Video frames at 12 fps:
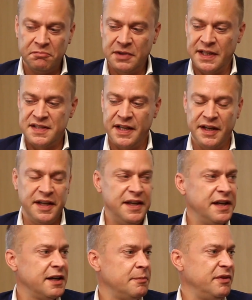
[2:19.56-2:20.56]
let's say a
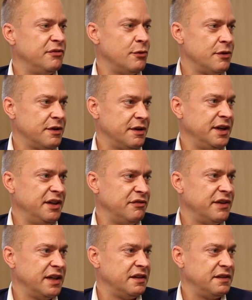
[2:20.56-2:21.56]
year before an
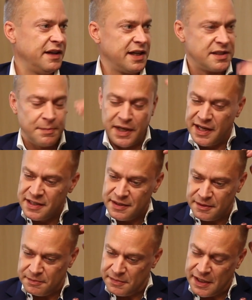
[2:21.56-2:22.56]
event takes
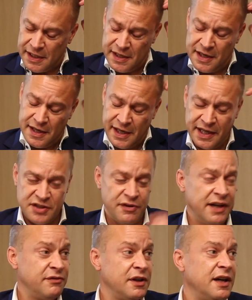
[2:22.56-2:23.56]
place, I
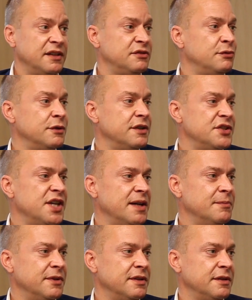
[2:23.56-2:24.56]
drive a lot for the
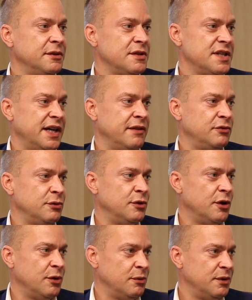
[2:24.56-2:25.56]
chamber because I have to
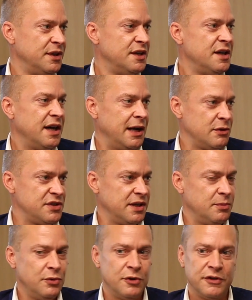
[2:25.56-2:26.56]
go
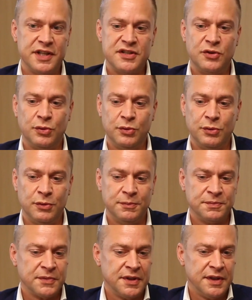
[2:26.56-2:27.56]
outside Bucharest to
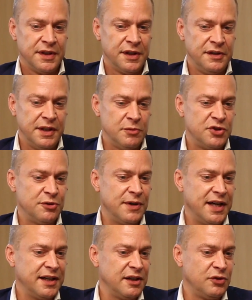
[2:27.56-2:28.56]

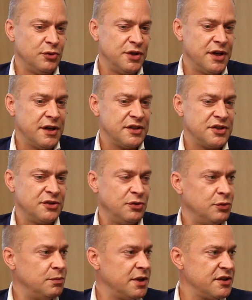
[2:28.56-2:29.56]
Timișoara, to Iași,
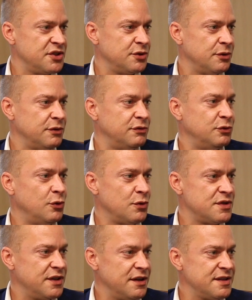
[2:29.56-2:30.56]
to Brașov, to
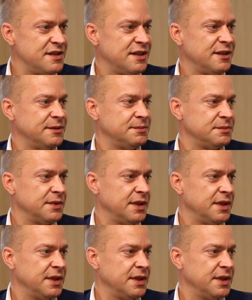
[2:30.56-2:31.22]
Constanța,